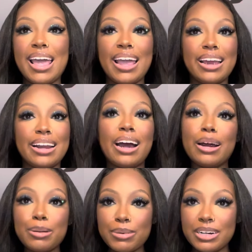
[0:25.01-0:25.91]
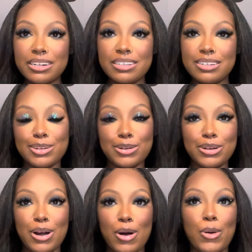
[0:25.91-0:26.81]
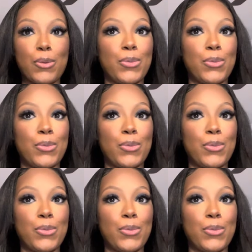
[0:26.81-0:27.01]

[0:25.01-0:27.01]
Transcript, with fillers: And I am here to tell y'all